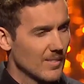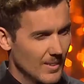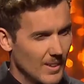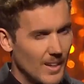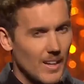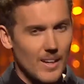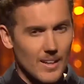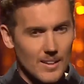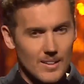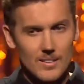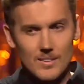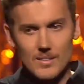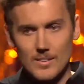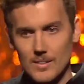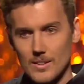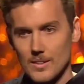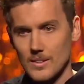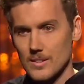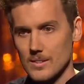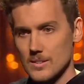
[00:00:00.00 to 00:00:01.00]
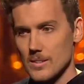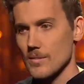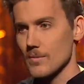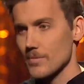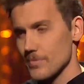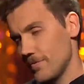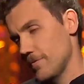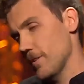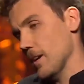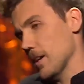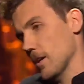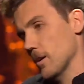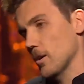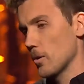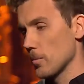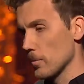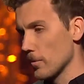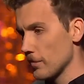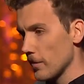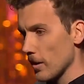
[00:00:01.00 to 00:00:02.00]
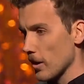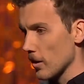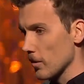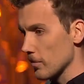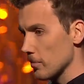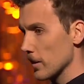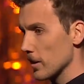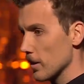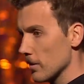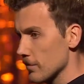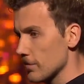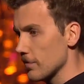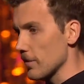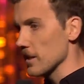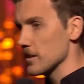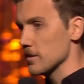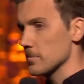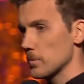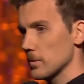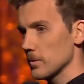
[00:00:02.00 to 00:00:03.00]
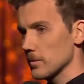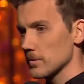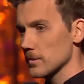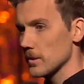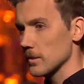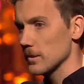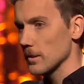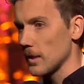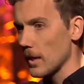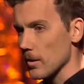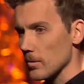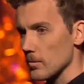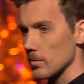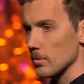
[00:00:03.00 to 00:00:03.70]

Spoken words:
Yeah, some fucking horrible photo of me off Facebook. It's like, no.